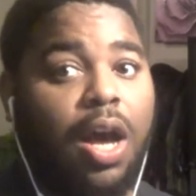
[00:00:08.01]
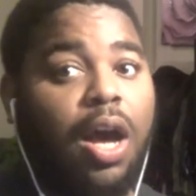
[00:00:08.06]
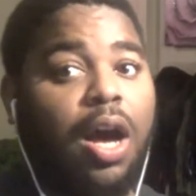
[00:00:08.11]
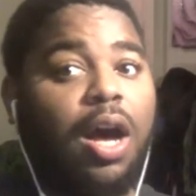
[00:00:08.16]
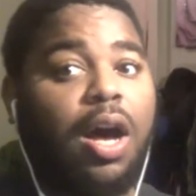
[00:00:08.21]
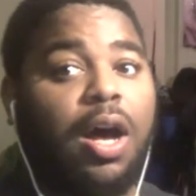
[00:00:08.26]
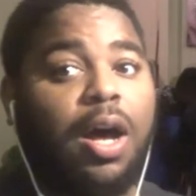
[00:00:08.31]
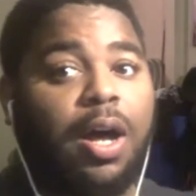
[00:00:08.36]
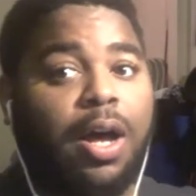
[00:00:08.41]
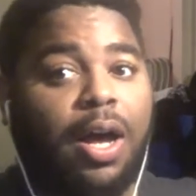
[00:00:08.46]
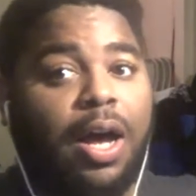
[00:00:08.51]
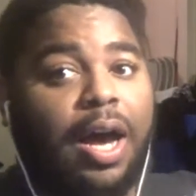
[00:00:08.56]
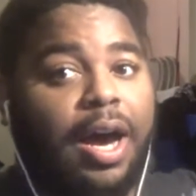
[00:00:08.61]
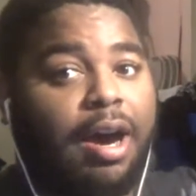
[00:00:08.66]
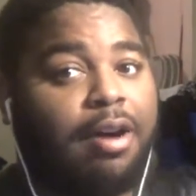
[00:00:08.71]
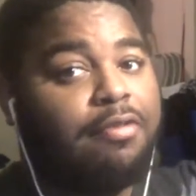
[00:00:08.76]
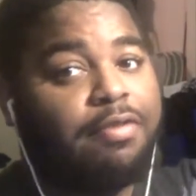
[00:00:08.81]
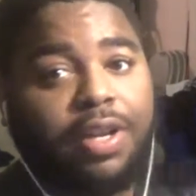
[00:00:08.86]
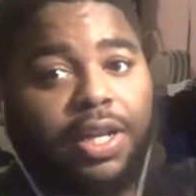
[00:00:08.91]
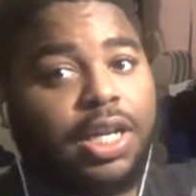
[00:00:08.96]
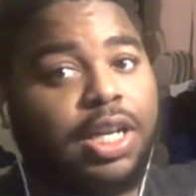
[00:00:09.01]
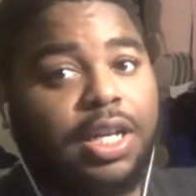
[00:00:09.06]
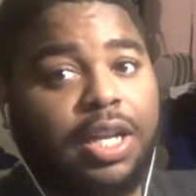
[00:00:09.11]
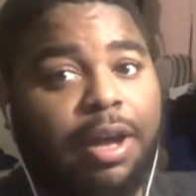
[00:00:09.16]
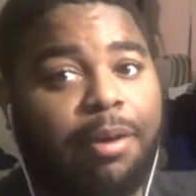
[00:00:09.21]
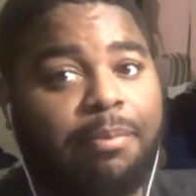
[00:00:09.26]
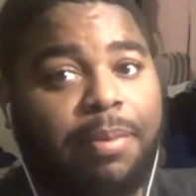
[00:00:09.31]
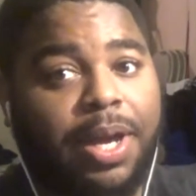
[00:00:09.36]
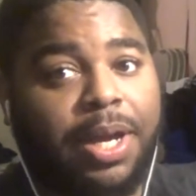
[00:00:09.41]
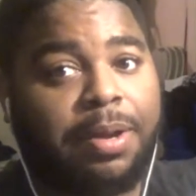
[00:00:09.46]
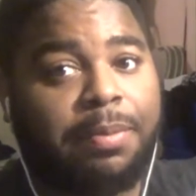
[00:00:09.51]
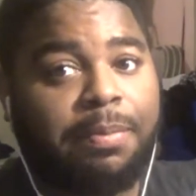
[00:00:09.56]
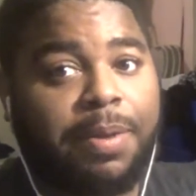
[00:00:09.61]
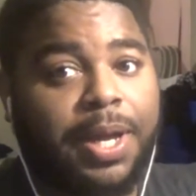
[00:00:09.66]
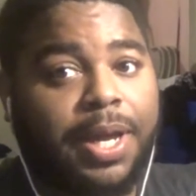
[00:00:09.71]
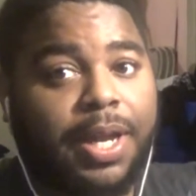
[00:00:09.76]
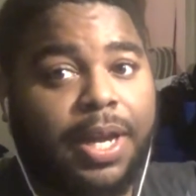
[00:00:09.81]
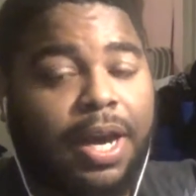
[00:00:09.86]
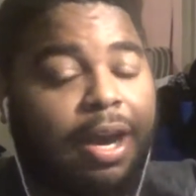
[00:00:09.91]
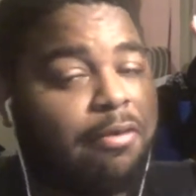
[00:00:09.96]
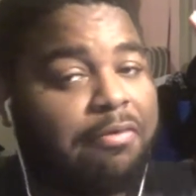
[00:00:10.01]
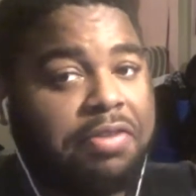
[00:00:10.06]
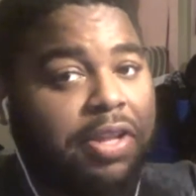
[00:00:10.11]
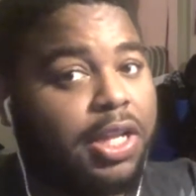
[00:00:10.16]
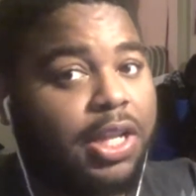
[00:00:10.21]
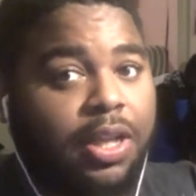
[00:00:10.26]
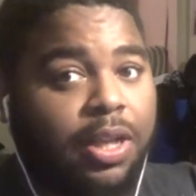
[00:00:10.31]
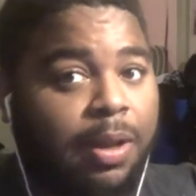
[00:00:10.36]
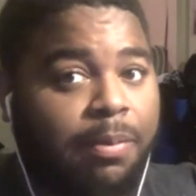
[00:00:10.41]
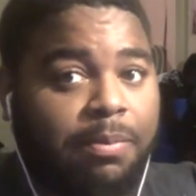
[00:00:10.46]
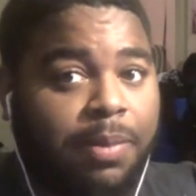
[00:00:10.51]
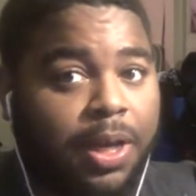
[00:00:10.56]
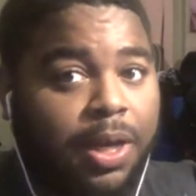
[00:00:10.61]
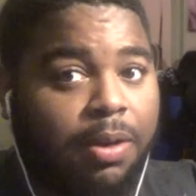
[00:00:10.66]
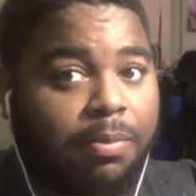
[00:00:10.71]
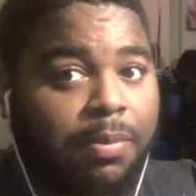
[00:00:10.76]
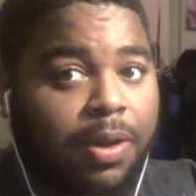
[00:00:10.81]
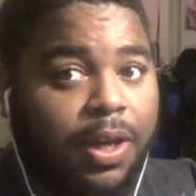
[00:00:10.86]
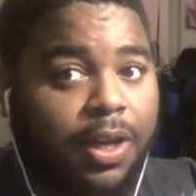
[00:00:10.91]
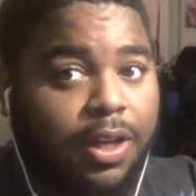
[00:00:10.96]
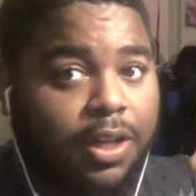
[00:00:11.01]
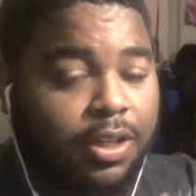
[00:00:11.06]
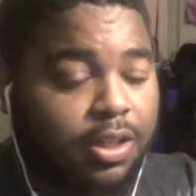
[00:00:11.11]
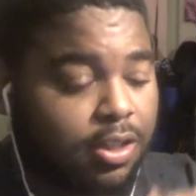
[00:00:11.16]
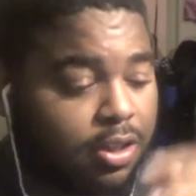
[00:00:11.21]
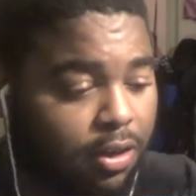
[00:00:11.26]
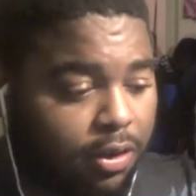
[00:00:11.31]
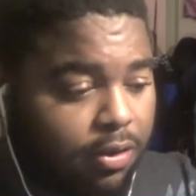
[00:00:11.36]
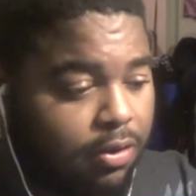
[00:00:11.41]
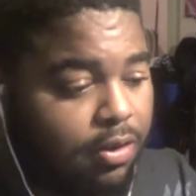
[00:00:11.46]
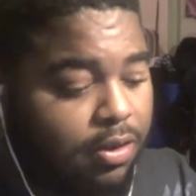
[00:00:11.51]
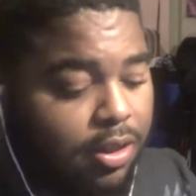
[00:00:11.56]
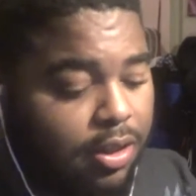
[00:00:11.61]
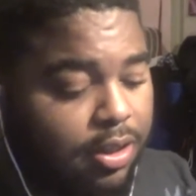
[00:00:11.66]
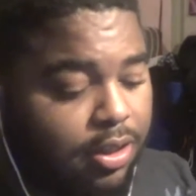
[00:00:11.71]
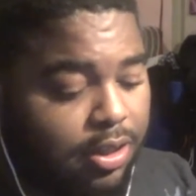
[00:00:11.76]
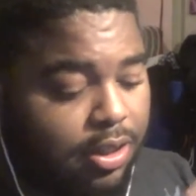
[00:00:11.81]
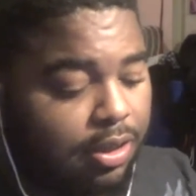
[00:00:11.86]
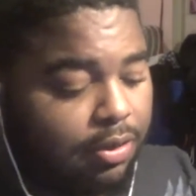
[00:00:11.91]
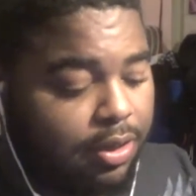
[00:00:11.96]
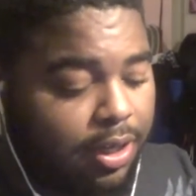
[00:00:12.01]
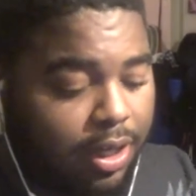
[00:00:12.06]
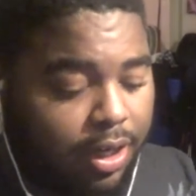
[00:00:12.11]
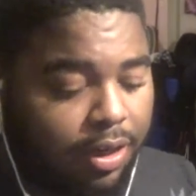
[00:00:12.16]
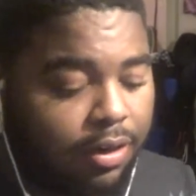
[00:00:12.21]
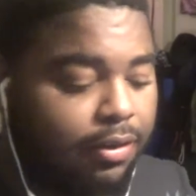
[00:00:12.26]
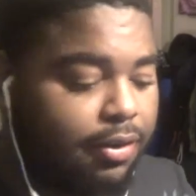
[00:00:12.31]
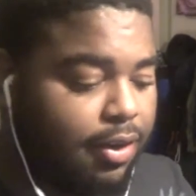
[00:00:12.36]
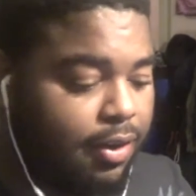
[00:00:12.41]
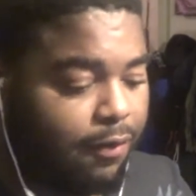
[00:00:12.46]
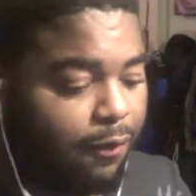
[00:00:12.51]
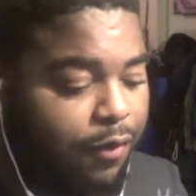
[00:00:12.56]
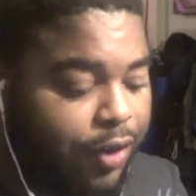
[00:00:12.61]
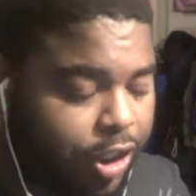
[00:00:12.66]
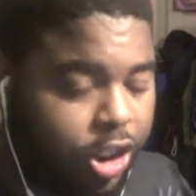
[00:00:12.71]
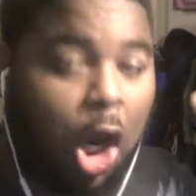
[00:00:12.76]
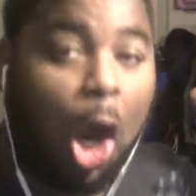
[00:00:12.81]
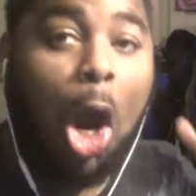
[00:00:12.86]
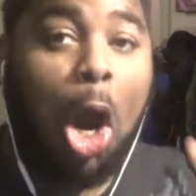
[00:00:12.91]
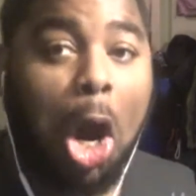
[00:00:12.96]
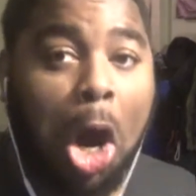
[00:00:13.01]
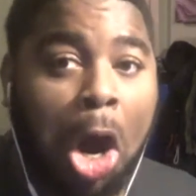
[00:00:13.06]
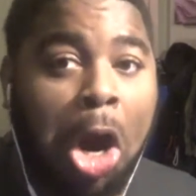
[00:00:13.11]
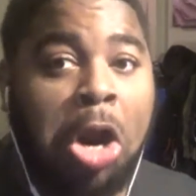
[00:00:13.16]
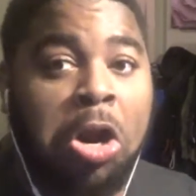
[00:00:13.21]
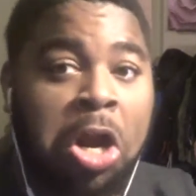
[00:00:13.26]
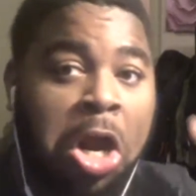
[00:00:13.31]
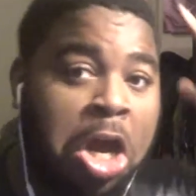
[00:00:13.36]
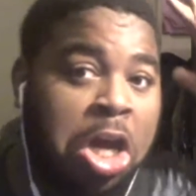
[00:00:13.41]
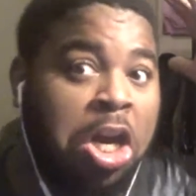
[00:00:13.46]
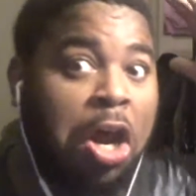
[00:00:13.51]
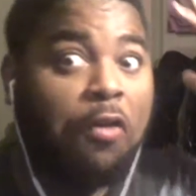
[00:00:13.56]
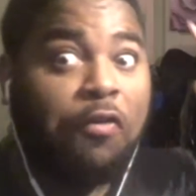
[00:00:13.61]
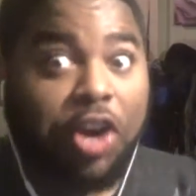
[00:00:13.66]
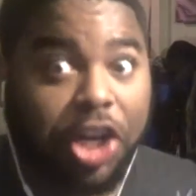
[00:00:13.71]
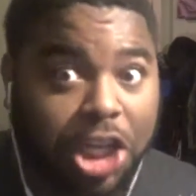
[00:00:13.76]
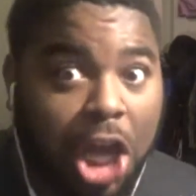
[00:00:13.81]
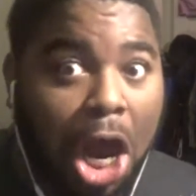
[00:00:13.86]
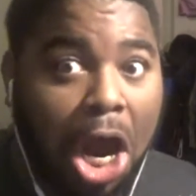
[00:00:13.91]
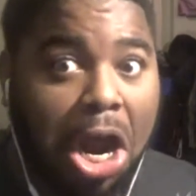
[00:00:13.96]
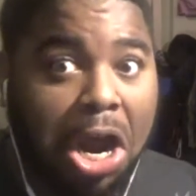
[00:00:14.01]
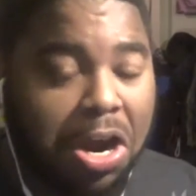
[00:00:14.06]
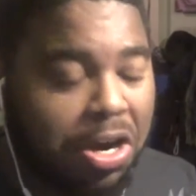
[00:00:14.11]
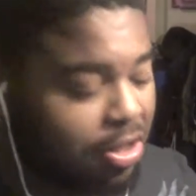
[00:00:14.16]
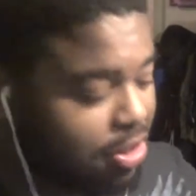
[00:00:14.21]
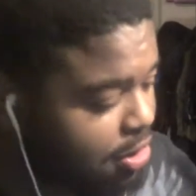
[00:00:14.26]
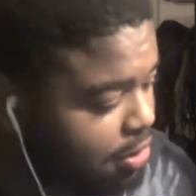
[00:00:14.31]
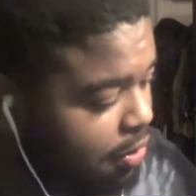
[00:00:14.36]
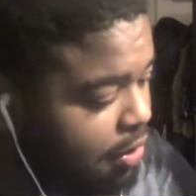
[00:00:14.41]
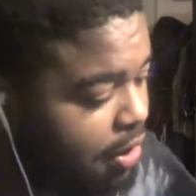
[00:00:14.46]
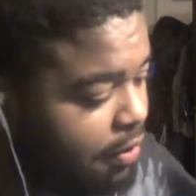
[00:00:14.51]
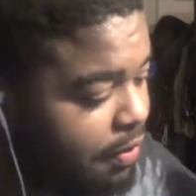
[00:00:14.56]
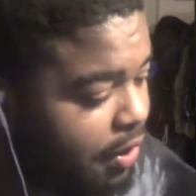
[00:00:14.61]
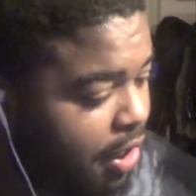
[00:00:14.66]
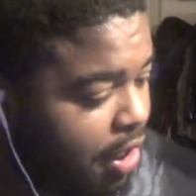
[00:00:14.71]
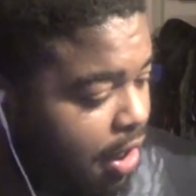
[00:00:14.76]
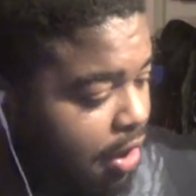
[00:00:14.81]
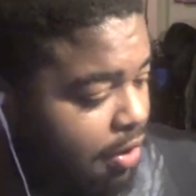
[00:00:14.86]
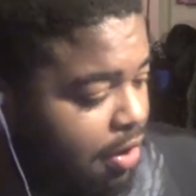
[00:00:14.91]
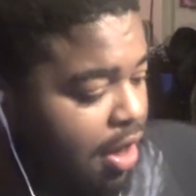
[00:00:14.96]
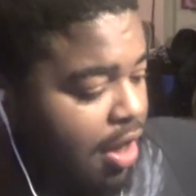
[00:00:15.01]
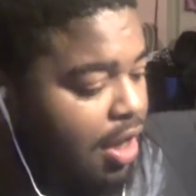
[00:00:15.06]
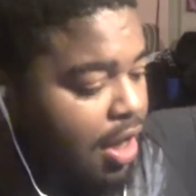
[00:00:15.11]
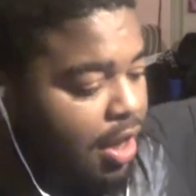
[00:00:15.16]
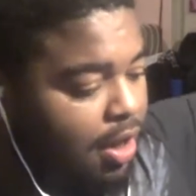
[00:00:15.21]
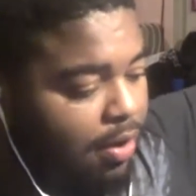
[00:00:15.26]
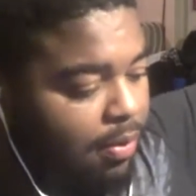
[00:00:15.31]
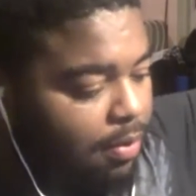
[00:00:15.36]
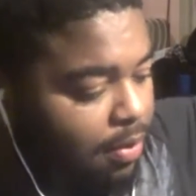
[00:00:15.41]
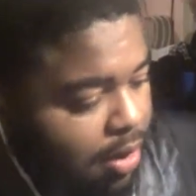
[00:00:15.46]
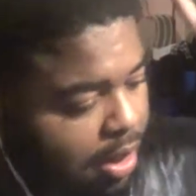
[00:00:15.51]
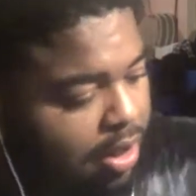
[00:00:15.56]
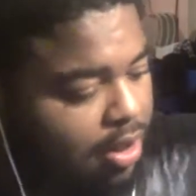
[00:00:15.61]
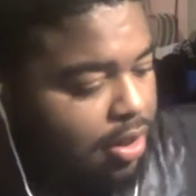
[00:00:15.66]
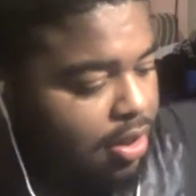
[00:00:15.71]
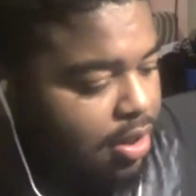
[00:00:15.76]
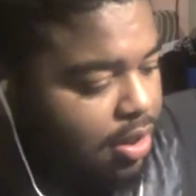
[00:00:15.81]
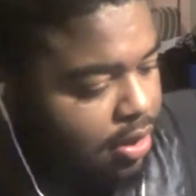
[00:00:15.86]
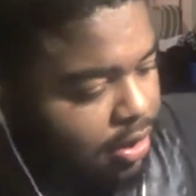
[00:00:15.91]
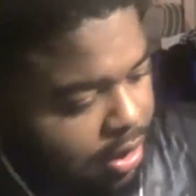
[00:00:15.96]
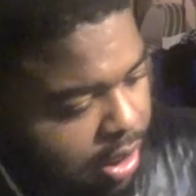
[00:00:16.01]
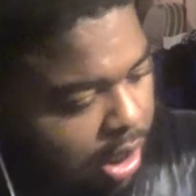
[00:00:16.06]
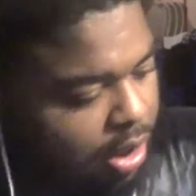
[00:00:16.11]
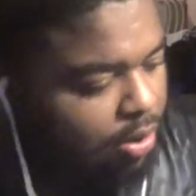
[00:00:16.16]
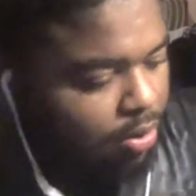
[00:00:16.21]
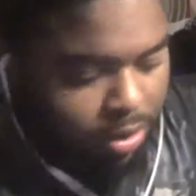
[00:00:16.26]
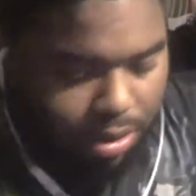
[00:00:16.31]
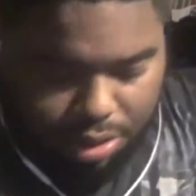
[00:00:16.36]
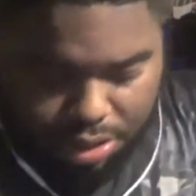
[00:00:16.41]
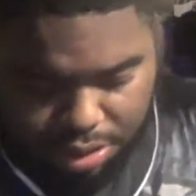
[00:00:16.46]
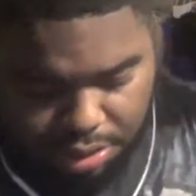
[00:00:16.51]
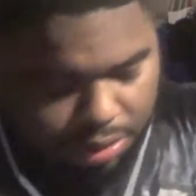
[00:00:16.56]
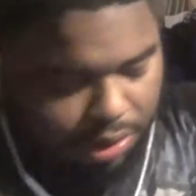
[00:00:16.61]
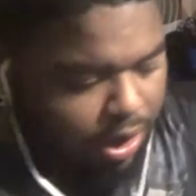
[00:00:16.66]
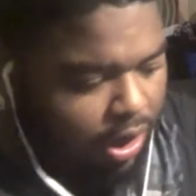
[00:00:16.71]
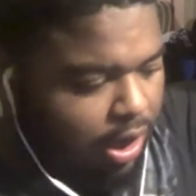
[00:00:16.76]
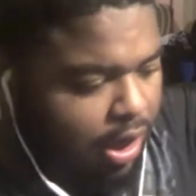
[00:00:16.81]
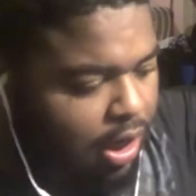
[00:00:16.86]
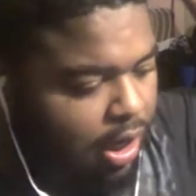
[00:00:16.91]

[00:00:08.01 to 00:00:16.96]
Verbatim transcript: Uh, I really love Mega Man. I really love Mega Man, so it seems like it's return, the return. So here we go. And one, two, three.